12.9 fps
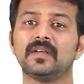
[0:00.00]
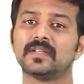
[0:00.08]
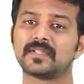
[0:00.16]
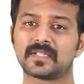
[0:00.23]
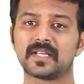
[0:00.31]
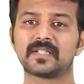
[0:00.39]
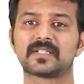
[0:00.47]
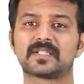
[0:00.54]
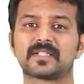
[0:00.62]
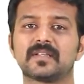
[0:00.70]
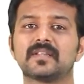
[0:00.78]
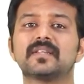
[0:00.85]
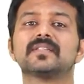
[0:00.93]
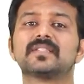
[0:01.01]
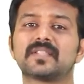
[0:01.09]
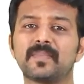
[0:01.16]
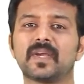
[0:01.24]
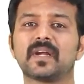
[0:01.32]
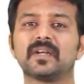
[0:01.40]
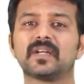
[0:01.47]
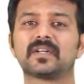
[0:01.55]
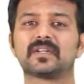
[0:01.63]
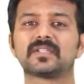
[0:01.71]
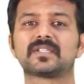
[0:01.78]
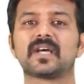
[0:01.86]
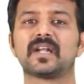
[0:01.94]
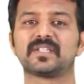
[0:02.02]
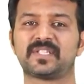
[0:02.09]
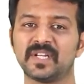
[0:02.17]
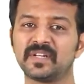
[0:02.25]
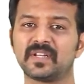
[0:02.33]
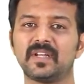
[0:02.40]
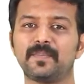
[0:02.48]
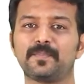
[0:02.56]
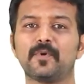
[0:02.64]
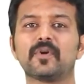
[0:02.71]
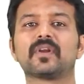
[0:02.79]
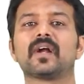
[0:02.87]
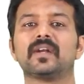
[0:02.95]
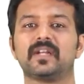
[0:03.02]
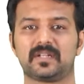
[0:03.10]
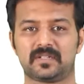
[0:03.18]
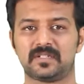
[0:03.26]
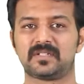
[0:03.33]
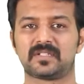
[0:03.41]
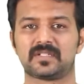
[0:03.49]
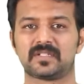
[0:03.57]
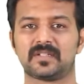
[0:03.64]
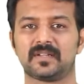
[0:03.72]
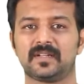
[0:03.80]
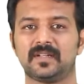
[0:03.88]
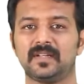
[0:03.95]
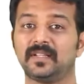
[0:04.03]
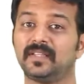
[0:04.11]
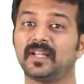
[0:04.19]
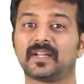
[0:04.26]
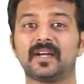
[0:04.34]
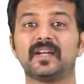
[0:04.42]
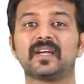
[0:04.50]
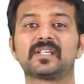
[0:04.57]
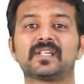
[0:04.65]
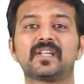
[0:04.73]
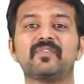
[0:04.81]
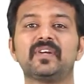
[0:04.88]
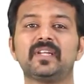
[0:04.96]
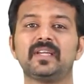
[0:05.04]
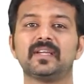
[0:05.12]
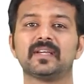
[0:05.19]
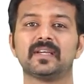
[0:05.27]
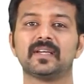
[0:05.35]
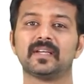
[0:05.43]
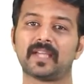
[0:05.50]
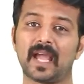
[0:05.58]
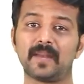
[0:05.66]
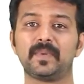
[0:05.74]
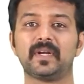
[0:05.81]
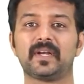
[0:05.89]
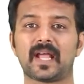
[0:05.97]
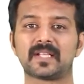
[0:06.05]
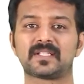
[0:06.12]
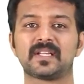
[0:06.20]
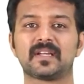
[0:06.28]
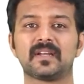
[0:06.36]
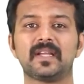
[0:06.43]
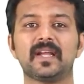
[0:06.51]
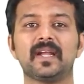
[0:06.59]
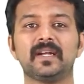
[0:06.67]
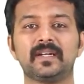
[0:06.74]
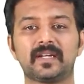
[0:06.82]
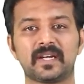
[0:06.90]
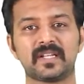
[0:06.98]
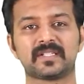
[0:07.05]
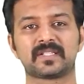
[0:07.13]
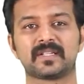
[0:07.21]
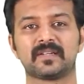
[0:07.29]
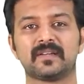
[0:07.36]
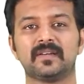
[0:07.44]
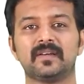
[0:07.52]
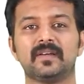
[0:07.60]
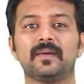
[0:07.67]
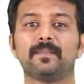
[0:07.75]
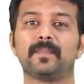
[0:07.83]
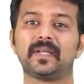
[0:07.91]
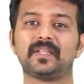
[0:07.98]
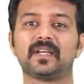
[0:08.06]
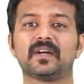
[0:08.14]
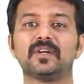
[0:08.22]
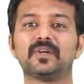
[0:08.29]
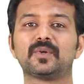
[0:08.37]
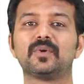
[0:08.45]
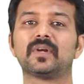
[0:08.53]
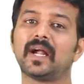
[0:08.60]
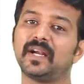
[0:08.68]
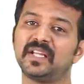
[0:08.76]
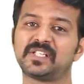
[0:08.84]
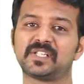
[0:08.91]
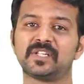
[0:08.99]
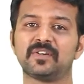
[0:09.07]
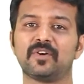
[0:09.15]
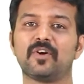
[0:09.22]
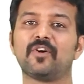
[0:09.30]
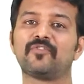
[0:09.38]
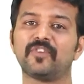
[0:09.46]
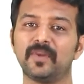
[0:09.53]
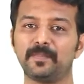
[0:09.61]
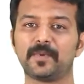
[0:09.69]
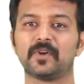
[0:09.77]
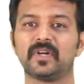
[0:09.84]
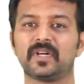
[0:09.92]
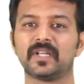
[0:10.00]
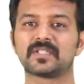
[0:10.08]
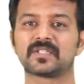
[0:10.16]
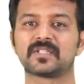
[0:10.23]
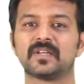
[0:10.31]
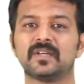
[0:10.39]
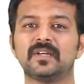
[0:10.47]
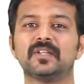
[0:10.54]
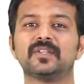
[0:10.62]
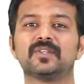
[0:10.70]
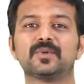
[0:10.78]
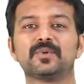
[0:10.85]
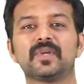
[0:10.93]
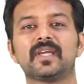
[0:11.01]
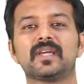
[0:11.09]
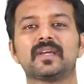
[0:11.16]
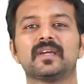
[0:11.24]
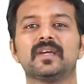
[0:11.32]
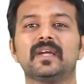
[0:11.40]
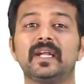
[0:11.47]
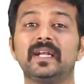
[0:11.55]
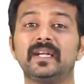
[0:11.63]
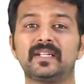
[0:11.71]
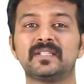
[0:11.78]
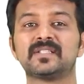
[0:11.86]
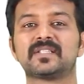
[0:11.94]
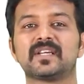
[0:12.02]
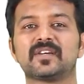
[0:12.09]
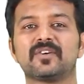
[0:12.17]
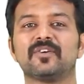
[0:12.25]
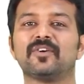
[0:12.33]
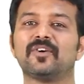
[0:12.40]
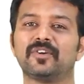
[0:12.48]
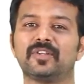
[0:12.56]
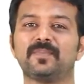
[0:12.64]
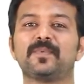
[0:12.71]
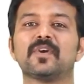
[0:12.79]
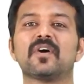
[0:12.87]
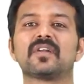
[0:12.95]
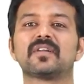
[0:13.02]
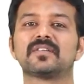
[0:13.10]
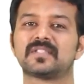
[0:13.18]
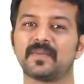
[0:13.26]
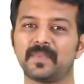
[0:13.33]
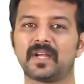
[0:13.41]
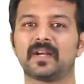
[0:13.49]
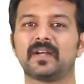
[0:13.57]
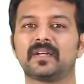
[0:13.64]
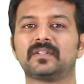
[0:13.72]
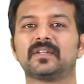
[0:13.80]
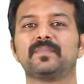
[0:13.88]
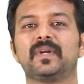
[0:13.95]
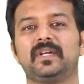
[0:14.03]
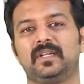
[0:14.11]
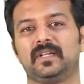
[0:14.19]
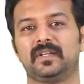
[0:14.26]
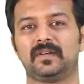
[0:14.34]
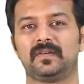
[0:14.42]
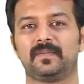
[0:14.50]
Since semiconductors are generally poor conductors, their conductivity can be drastically increased by the controlled addition of impurities to the intrinsic or the pure semiconductor material.